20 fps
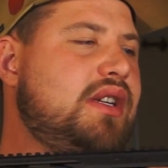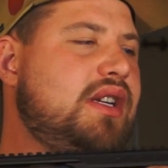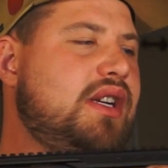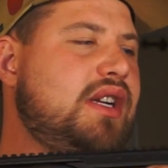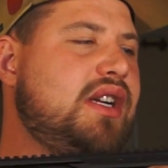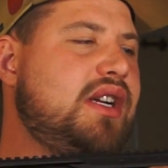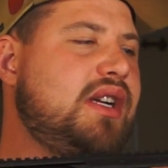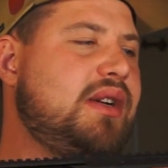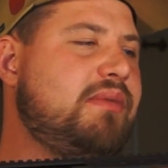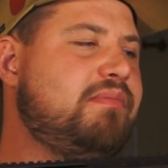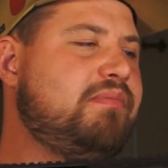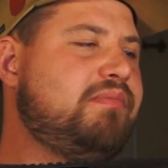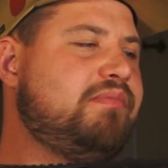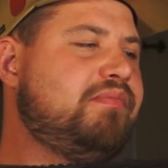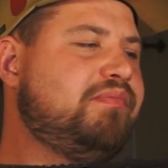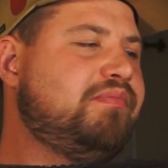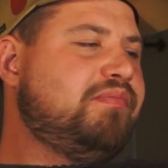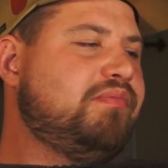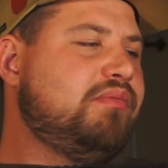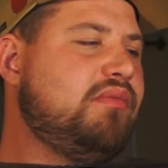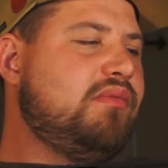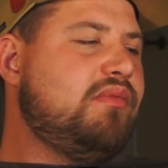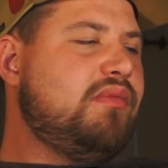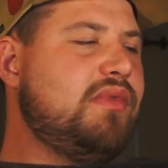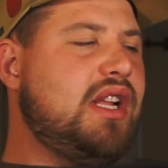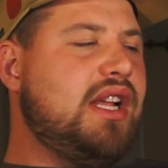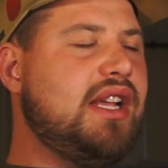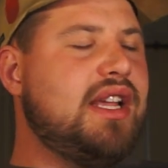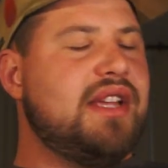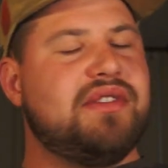
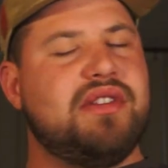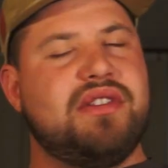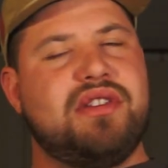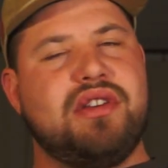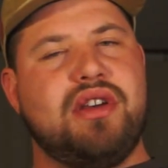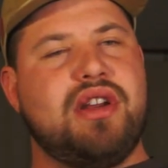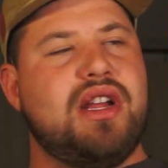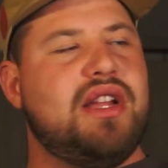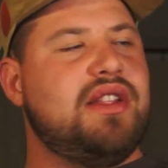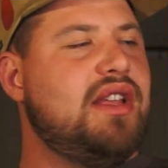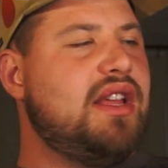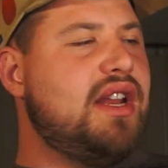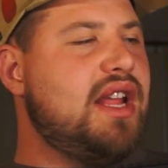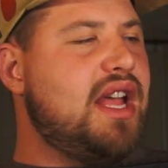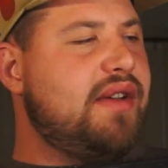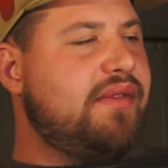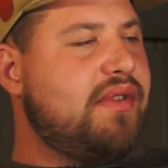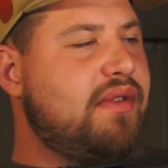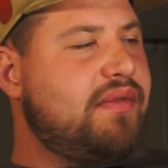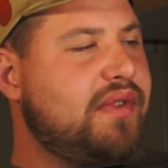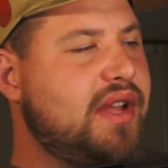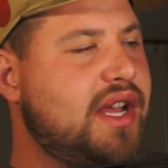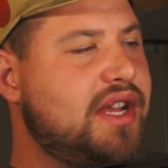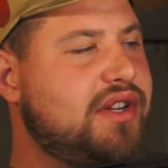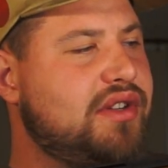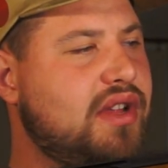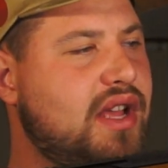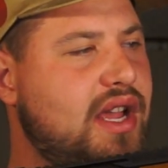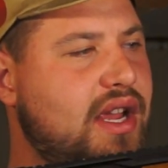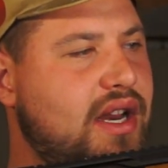I guess it's a good idea to have a
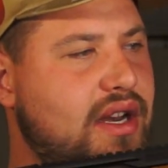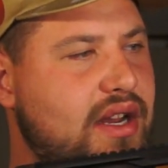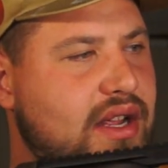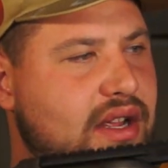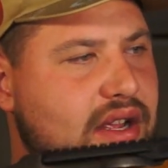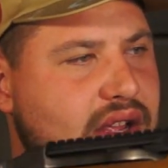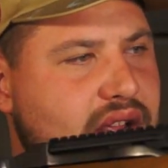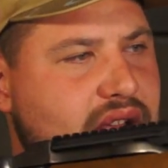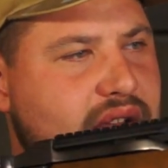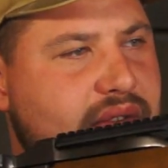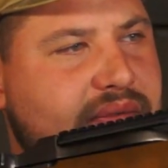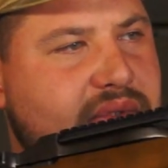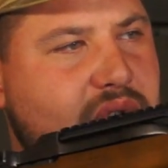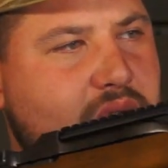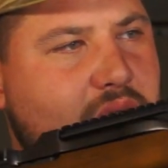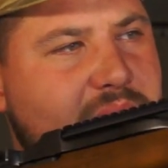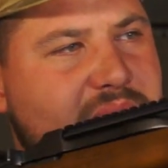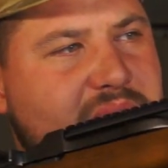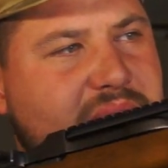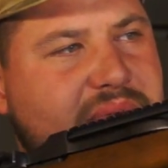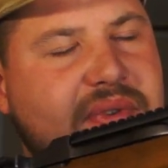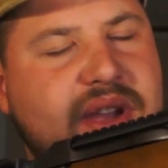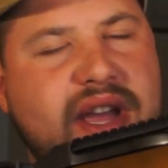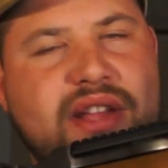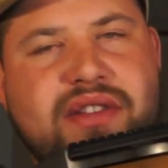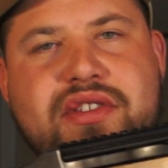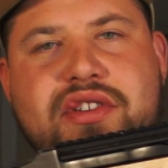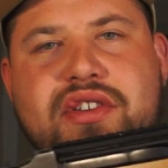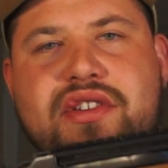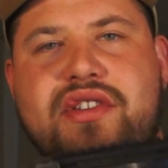flashlight for home
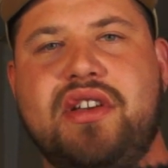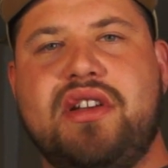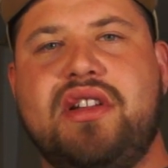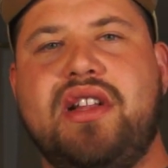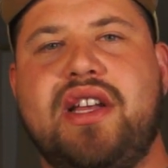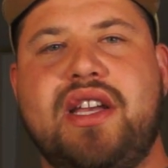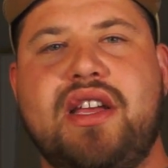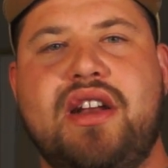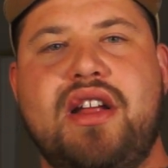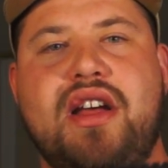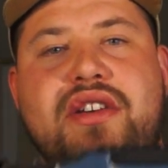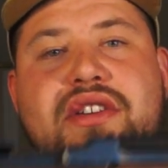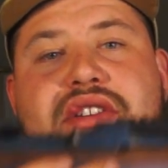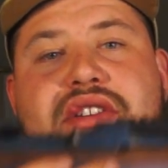defense, just to click it on,